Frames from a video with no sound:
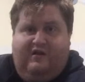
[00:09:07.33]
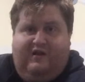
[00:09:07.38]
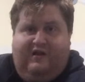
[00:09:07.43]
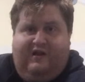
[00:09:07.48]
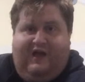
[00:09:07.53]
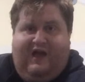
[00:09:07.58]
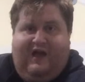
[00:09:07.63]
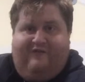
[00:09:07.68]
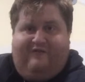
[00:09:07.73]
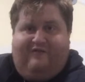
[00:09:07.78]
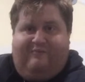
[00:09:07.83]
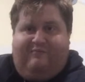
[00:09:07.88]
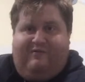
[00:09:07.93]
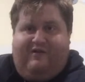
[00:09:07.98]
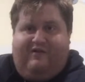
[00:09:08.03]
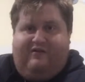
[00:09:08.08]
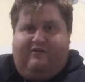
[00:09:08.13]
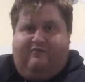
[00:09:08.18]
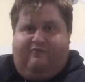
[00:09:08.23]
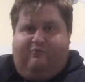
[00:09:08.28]
have a
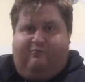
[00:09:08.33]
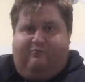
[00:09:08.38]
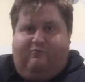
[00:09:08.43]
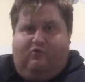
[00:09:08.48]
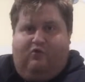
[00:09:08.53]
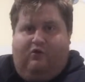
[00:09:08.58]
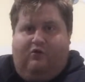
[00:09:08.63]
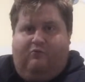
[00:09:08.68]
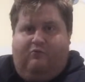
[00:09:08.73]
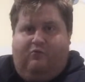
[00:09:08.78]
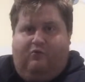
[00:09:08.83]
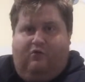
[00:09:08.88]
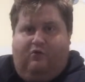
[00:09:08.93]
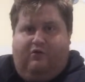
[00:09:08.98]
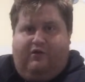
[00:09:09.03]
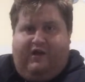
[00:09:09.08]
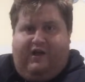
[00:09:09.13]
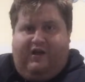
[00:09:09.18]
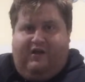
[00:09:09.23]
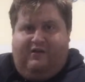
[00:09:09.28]
bit of more
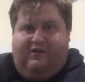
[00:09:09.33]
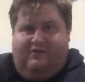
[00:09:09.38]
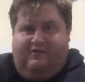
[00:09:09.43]
warning.